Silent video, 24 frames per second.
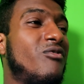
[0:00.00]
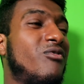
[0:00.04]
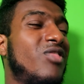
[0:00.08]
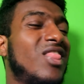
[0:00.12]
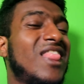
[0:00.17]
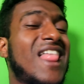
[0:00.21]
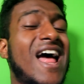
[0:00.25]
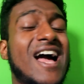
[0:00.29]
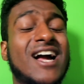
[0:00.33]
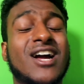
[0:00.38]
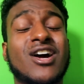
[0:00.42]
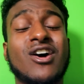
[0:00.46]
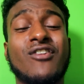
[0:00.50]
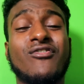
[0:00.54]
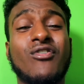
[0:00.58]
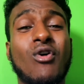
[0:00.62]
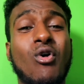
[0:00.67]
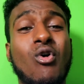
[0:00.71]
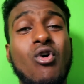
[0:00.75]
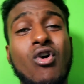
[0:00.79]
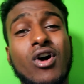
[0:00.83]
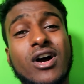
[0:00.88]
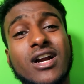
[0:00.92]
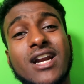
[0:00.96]
lack
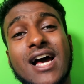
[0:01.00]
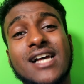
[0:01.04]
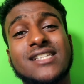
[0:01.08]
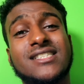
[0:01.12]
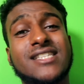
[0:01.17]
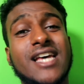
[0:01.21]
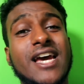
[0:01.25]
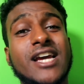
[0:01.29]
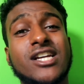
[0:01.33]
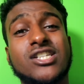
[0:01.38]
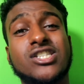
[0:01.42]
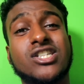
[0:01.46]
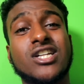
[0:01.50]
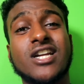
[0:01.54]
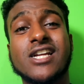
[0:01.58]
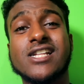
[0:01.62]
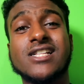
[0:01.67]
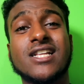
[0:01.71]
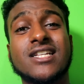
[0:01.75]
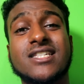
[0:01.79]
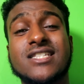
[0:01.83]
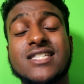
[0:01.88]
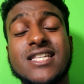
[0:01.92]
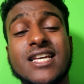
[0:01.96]
of organisation
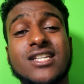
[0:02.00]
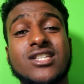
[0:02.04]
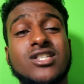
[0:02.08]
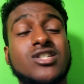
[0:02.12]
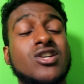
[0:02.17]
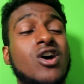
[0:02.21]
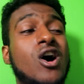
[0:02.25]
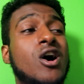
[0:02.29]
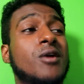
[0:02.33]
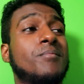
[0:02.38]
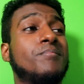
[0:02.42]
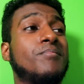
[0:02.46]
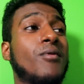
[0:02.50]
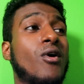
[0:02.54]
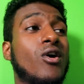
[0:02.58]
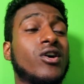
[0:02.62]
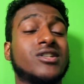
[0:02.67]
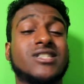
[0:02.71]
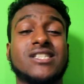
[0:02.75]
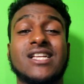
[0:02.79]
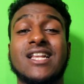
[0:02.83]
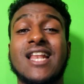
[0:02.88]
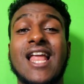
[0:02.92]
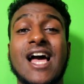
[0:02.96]
in the six-yard
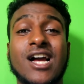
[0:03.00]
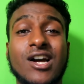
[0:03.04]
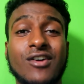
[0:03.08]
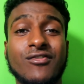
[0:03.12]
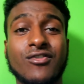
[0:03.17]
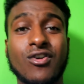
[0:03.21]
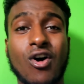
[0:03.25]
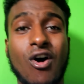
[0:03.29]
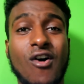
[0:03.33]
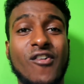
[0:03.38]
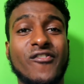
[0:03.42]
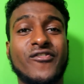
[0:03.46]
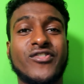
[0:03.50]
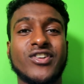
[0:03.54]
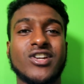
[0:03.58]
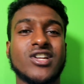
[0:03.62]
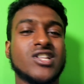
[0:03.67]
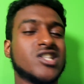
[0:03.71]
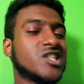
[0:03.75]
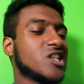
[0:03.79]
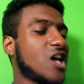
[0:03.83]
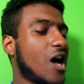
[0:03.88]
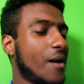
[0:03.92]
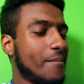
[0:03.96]
box and lack of
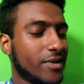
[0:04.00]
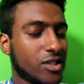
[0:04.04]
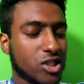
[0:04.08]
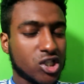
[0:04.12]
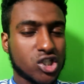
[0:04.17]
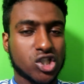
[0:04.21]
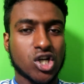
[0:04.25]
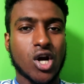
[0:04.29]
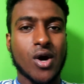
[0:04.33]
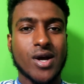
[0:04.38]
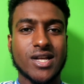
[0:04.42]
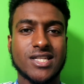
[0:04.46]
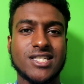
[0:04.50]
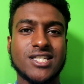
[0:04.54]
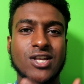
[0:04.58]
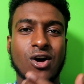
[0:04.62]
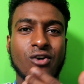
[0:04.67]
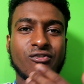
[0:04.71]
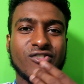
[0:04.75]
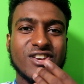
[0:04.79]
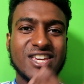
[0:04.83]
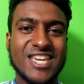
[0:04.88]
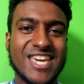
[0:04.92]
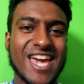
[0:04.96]
confidence coming to show
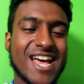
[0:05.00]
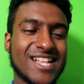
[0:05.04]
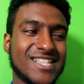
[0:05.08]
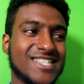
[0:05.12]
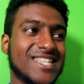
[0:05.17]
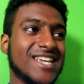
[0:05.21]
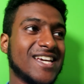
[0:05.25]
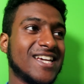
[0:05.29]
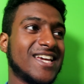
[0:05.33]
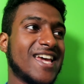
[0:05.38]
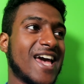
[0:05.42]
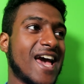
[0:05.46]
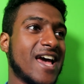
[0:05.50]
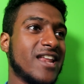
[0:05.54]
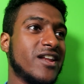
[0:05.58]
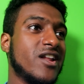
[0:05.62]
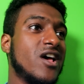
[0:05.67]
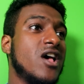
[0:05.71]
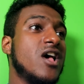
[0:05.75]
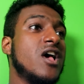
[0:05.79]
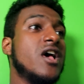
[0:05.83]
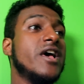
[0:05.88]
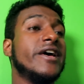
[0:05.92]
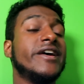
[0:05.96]
itself yet
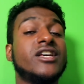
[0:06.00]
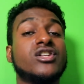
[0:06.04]
again.